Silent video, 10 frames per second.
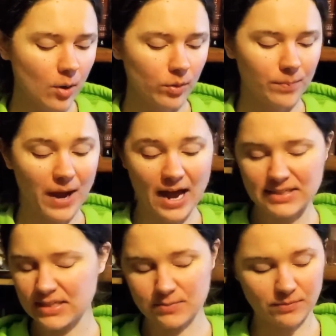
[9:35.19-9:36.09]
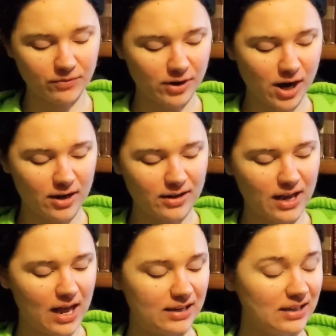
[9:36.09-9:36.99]
where the past has been forgotten
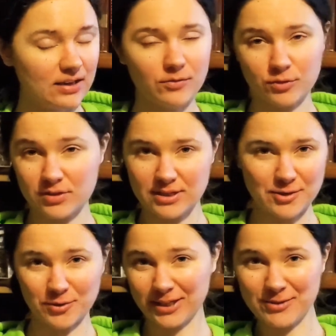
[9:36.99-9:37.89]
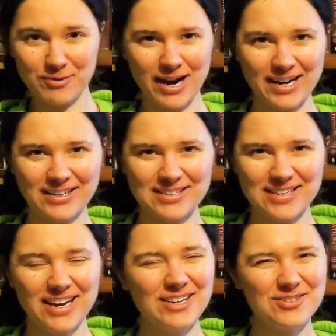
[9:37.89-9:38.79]
and evil secretly reigns.